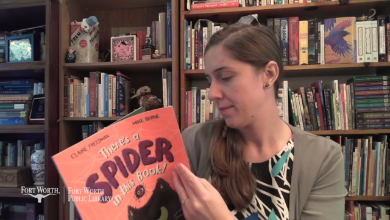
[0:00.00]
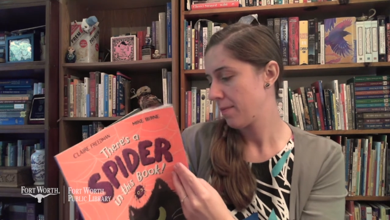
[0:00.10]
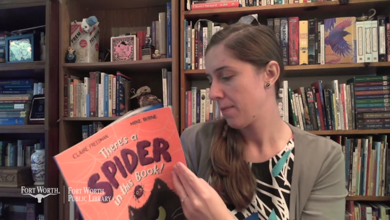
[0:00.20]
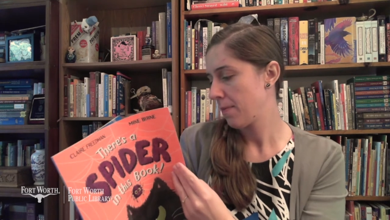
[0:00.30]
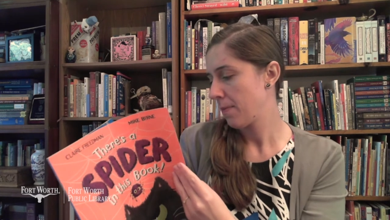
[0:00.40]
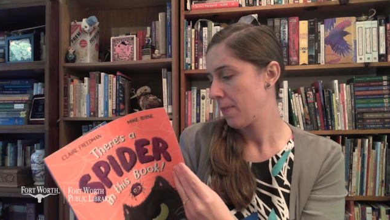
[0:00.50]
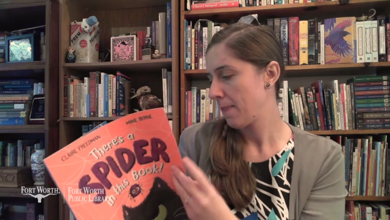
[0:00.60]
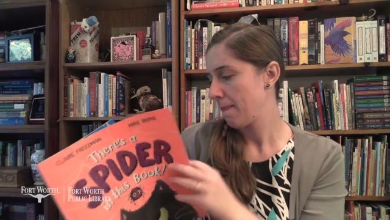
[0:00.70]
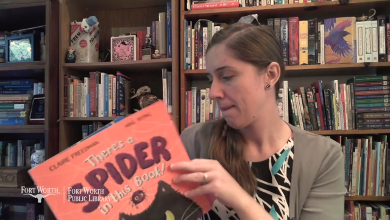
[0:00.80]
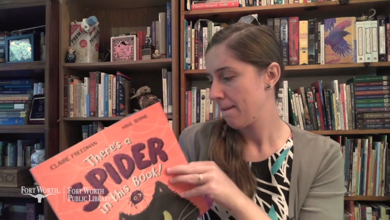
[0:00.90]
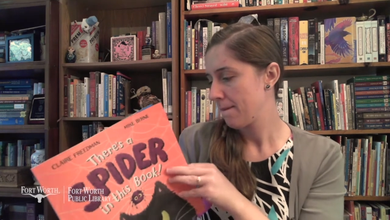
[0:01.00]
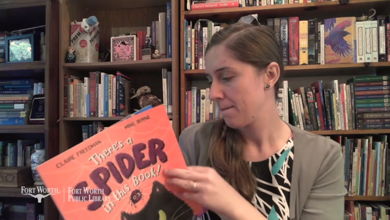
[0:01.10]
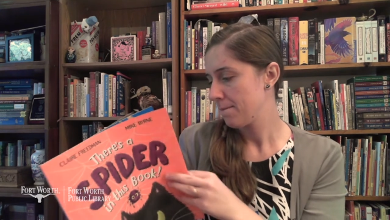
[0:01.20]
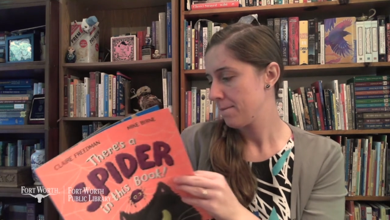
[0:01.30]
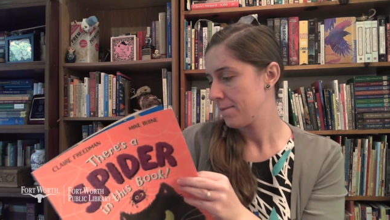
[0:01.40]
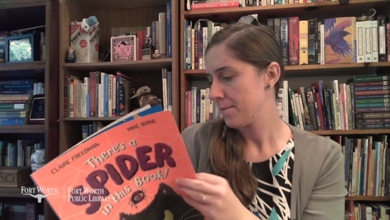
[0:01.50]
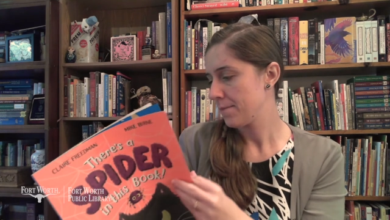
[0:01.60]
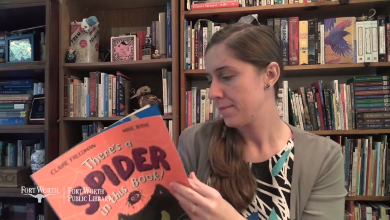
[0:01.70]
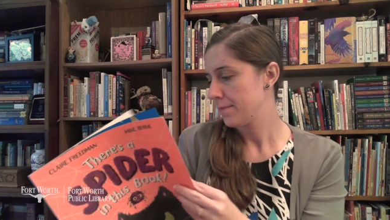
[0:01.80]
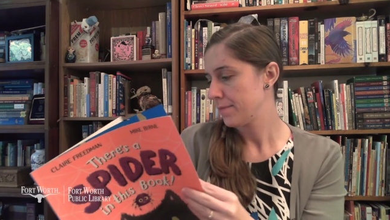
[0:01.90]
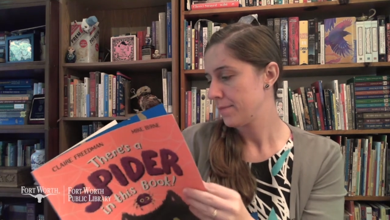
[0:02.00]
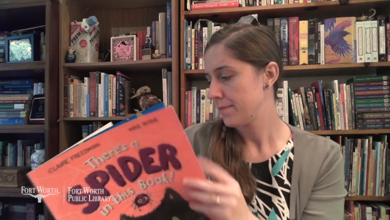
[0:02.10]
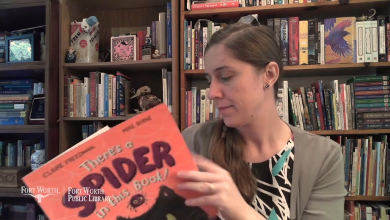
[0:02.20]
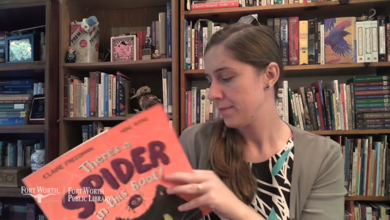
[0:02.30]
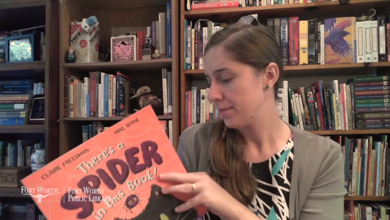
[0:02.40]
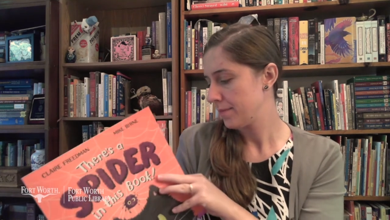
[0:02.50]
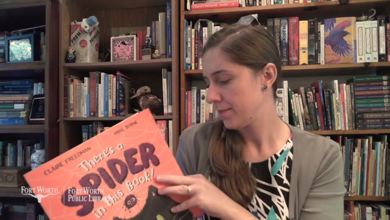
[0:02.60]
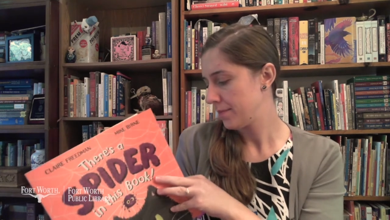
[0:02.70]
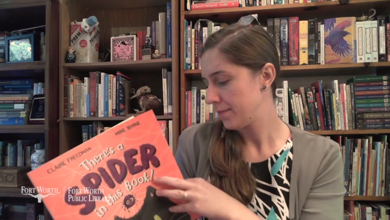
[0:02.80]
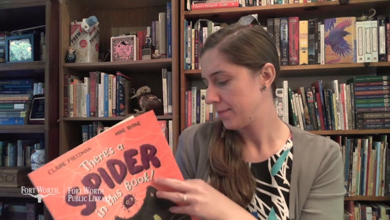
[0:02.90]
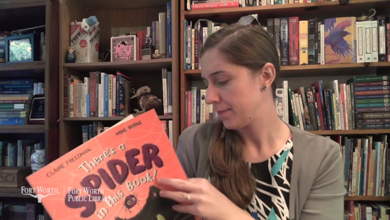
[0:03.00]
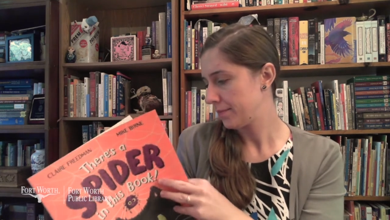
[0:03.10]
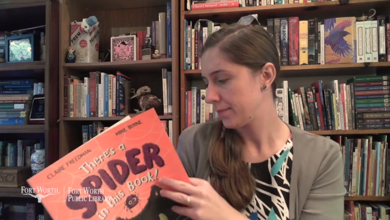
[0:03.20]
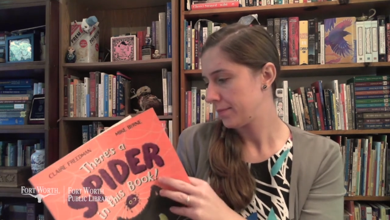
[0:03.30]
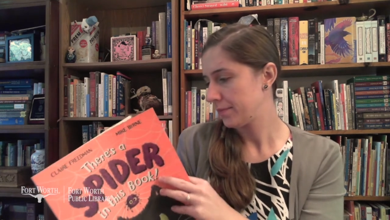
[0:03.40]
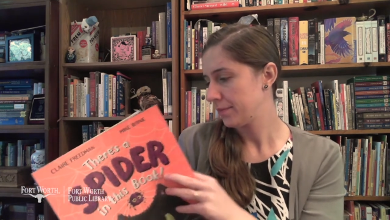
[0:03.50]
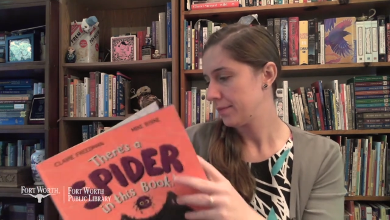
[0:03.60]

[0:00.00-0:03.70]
(silence)